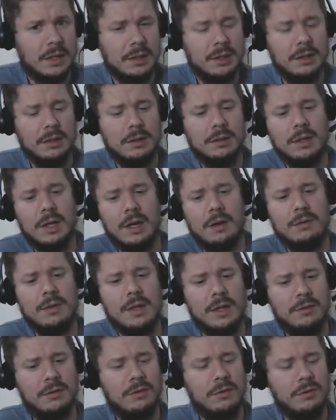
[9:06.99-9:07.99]
it allowed
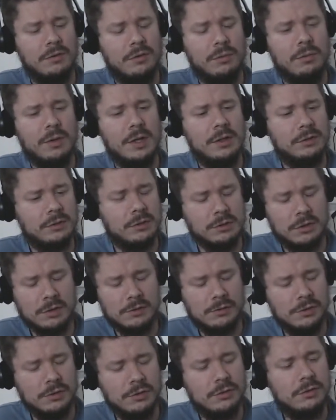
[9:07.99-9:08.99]
that situation to
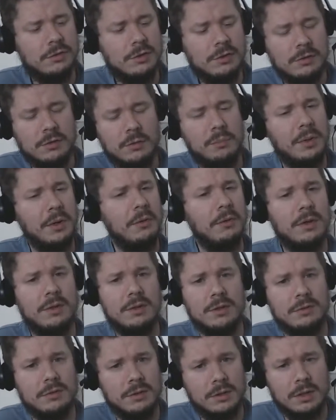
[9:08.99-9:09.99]
just disappear. It
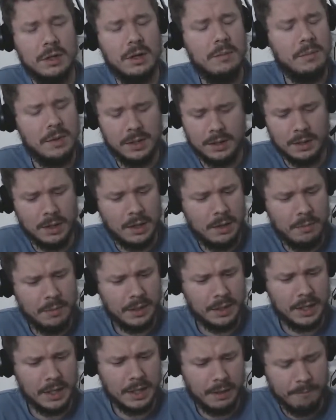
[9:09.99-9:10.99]
doesn't come up
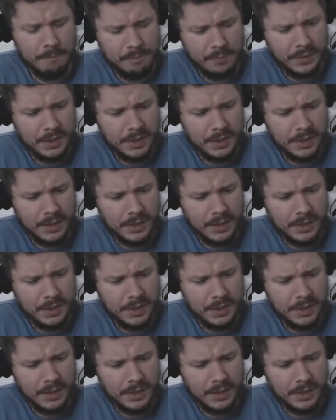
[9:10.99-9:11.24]
again.